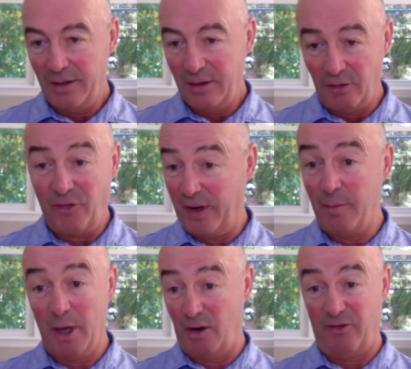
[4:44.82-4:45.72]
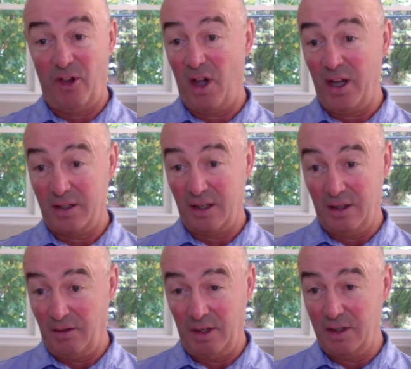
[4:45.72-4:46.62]
They're fundamental flaws in
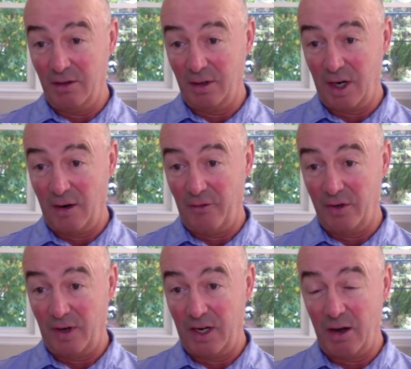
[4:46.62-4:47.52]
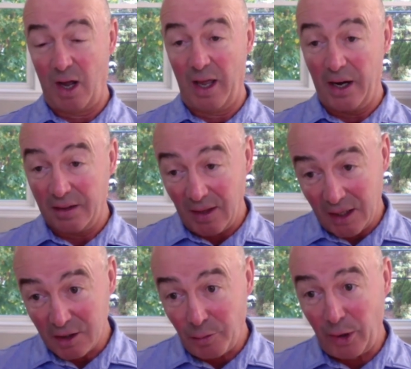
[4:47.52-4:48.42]
their end zone coverage right now. And I think
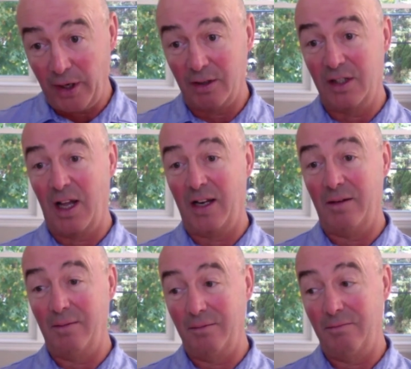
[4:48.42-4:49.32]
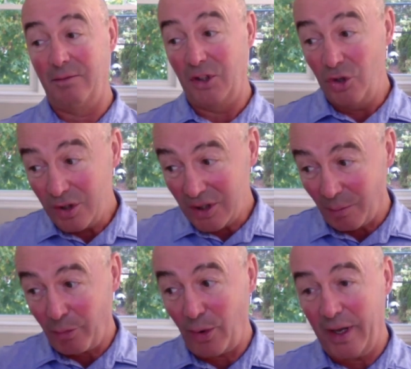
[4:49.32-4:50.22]
it's players not used to
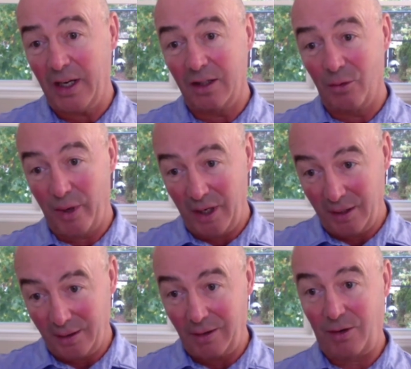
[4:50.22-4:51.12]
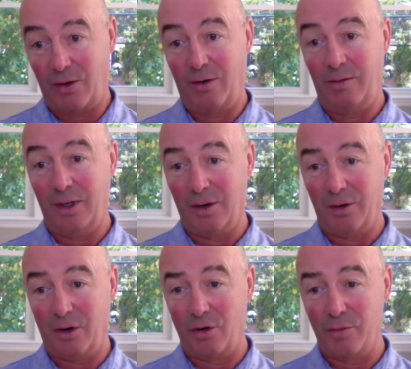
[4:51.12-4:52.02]
playing the way,
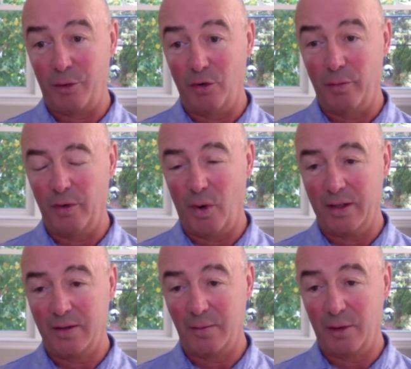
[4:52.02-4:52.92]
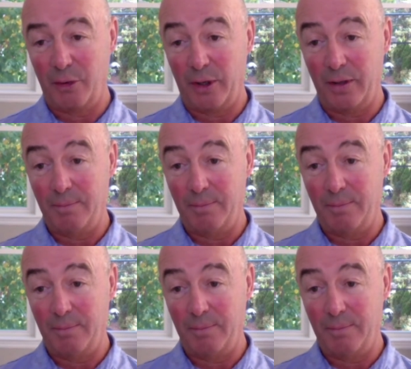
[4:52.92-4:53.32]
Coach Berube wants them to play.